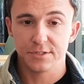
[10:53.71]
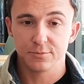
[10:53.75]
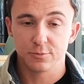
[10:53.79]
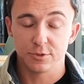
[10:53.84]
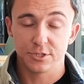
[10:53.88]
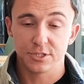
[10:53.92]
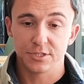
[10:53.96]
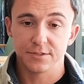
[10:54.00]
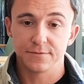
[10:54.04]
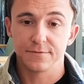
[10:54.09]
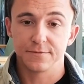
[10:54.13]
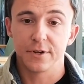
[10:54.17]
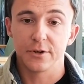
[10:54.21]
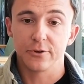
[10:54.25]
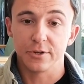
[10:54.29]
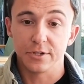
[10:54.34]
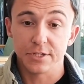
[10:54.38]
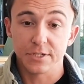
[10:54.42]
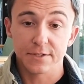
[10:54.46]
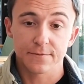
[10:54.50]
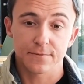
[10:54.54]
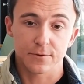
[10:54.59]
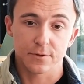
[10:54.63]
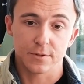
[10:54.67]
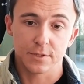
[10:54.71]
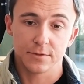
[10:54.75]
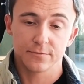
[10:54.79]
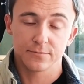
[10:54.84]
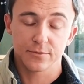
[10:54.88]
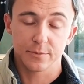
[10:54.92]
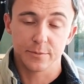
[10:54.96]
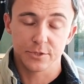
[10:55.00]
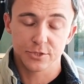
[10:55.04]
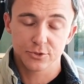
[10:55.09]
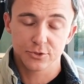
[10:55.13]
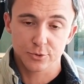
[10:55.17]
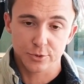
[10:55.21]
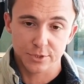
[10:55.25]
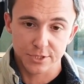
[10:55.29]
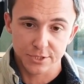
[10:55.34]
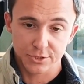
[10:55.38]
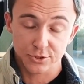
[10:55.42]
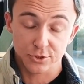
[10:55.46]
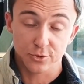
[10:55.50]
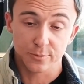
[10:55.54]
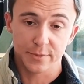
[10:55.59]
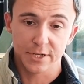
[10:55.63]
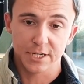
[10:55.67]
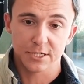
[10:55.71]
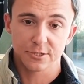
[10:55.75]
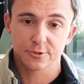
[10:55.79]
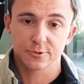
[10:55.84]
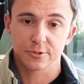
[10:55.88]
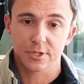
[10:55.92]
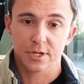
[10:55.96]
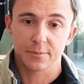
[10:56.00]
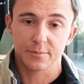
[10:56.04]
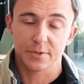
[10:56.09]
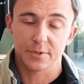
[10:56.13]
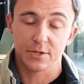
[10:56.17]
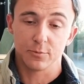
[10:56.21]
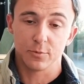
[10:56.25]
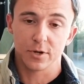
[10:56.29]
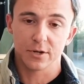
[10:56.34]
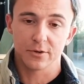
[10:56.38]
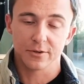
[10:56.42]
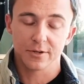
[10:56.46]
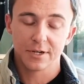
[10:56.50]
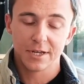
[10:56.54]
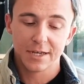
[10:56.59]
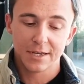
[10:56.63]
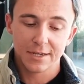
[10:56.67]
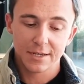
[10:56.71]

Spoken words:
which is very different from a traditional management company where